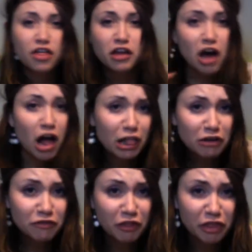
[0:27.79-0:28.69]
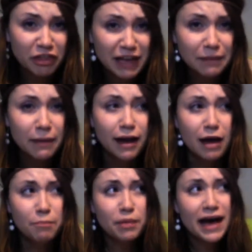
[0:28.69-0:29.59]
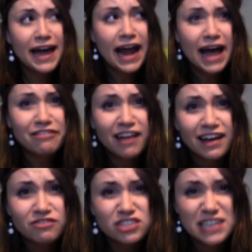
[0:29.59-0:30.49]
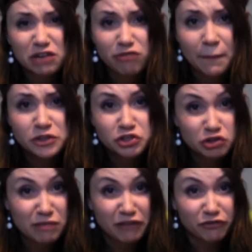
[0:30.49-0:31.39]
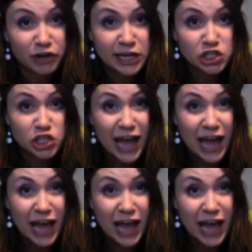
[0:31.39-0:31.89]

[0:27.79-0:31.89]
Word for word: colorful theme, but I've kind of just like rummaged through my fridge